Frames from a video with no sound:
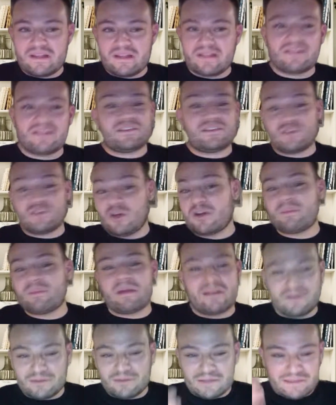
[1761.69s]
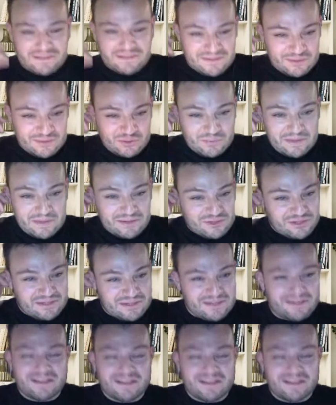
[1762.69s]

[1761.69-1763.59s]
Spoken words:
let's talk about Italy since you mentioned it.